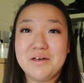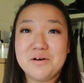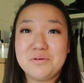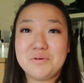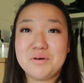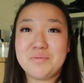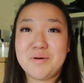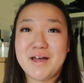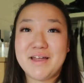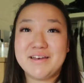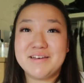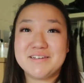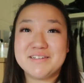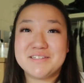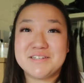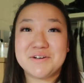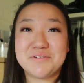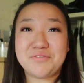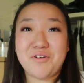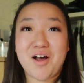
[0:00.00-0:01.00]
We went
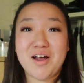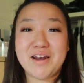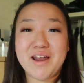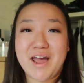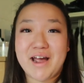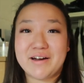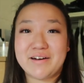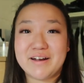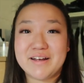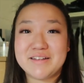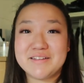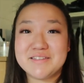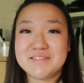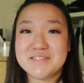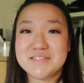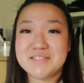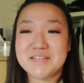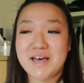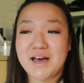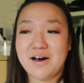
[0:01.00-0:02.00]
to run
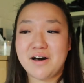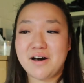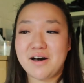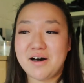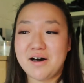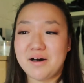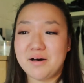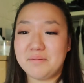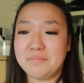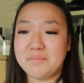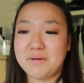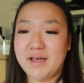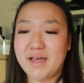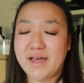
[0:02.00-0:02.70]
errands, um,